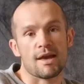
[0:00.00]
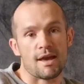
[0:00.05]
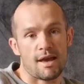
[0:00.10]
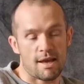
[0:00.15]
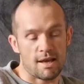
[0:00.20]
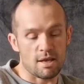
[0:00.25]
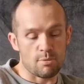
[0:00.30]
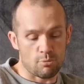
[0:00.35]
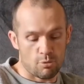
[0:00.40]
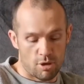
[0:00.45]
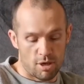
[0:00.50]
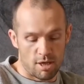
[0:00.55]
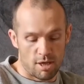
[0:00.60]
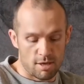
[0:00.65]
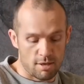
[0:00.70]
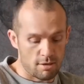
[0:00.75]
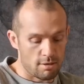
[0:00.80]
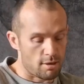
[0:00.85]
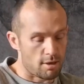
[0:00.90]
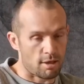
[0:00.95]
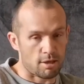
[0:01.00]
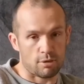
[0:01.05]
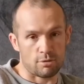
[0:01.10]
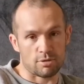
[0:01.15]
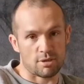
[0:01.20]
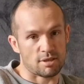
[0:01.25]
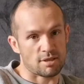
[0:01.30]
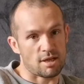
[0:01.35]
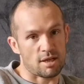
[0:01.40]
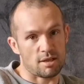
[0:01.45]
any breed, I use
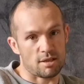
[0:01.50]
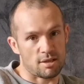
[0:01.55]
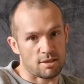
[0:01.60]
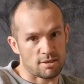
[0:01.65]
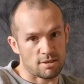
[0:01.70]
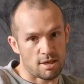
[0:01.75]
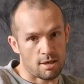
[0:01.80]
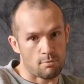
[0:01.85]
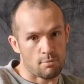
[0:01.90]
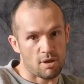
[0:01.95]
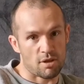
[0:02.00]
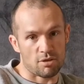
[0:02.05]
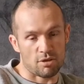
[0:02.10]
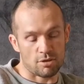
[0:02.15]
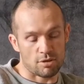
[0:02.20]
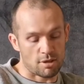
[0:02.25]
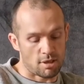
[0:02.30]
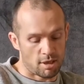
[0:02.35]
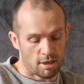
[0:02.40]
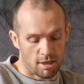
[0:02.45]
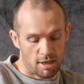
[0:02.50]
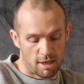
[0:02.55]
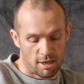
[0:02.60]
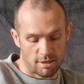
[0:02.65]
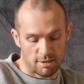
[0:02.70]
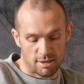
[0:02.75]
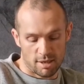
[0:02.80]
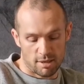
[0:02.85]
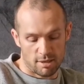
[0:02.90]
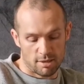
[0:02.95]
exactly the same methods and I get
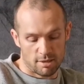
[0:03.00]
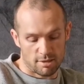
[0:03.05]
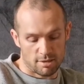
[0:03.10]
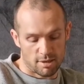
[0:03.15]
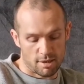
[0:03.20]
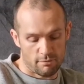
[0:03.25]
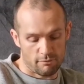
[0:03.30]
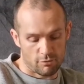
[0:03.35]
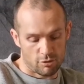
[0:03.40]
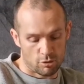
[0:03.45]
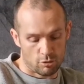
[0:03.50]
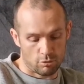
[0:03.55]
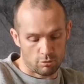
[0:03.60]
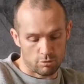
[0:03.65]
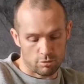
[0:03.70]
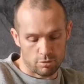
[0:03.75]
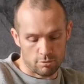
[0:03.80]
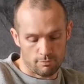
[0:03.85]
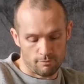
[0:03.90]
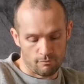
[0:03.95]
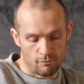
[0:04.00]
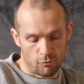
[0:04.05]
exactly the same results.